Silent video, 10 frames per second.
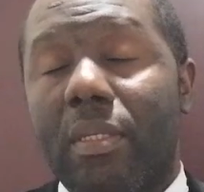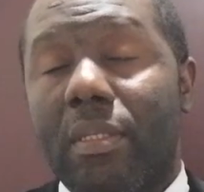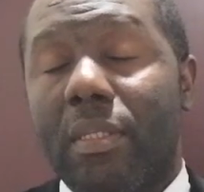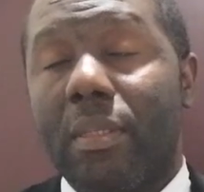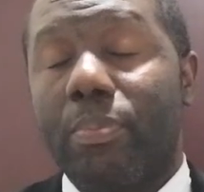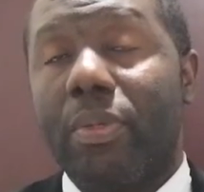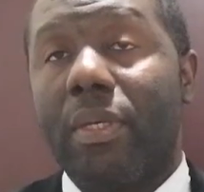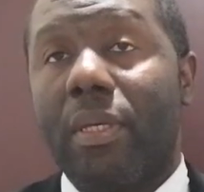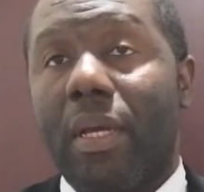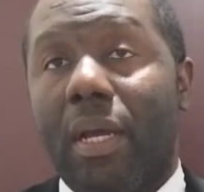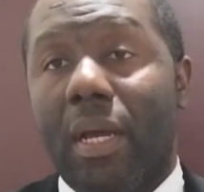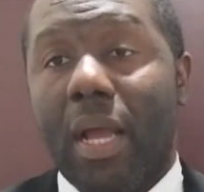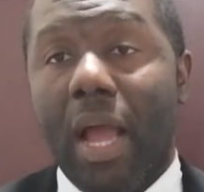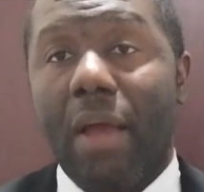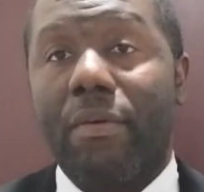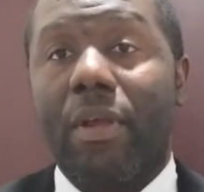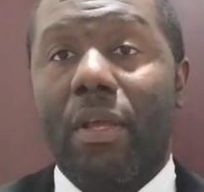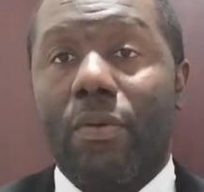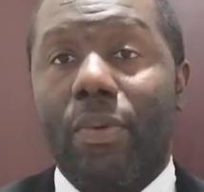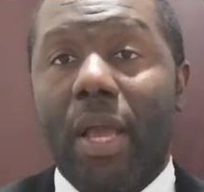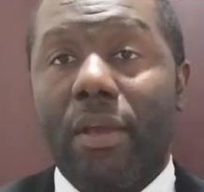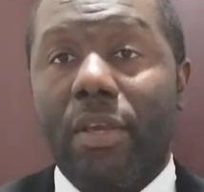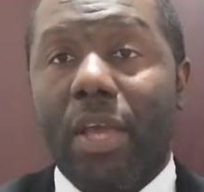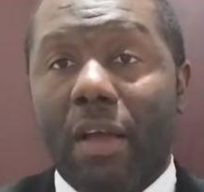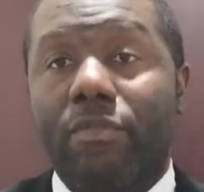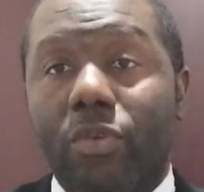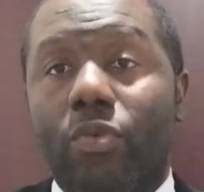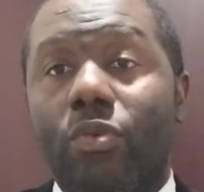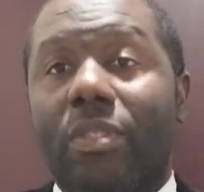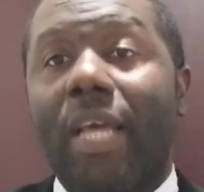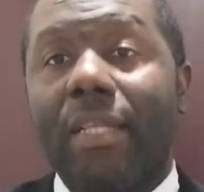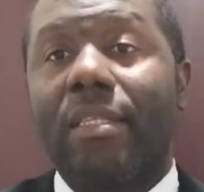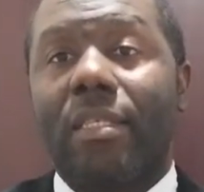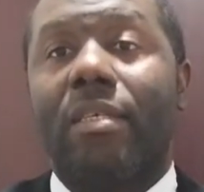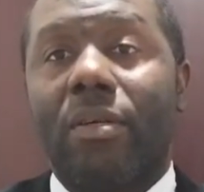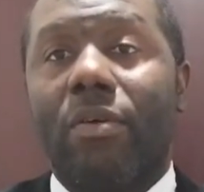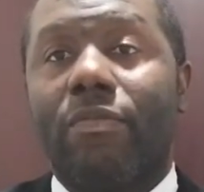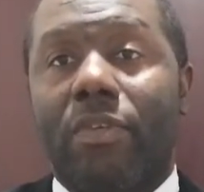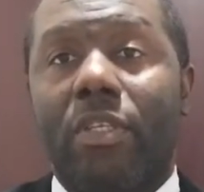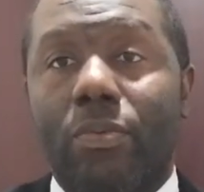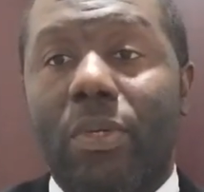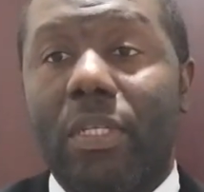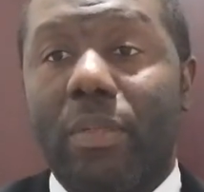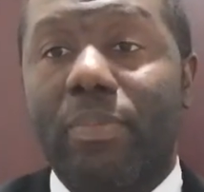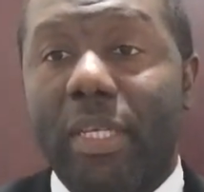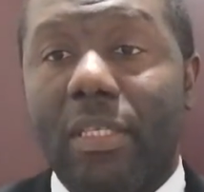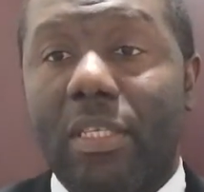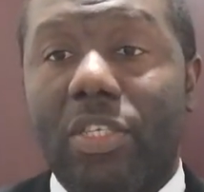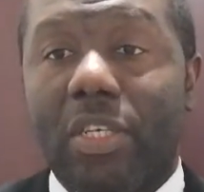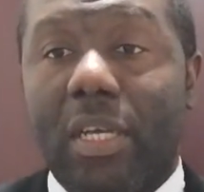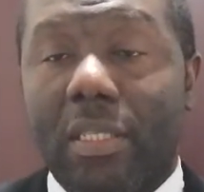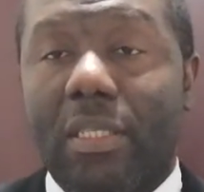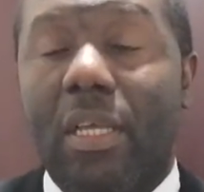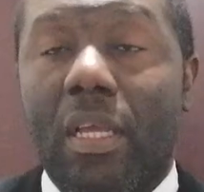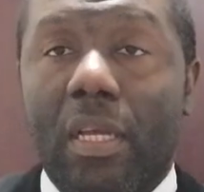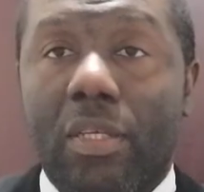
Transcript: CPR, where you have to do 30 of this one in the person's chest